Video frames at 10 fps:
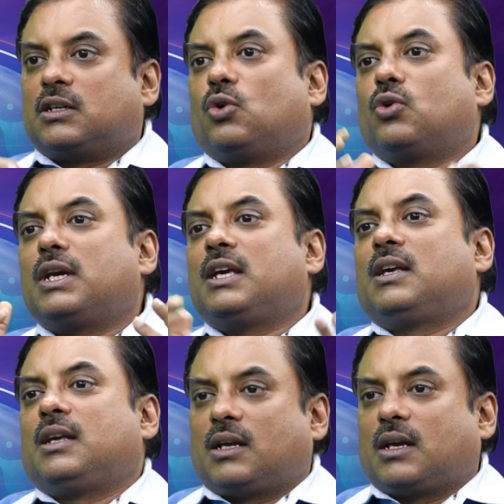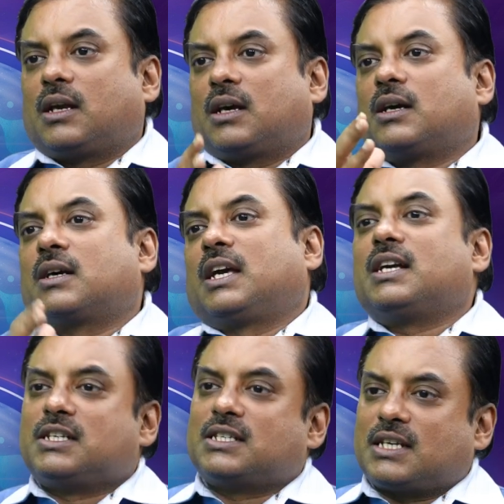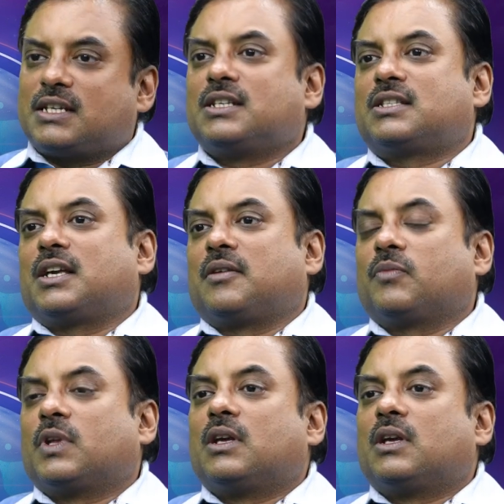lonely cages and this thing,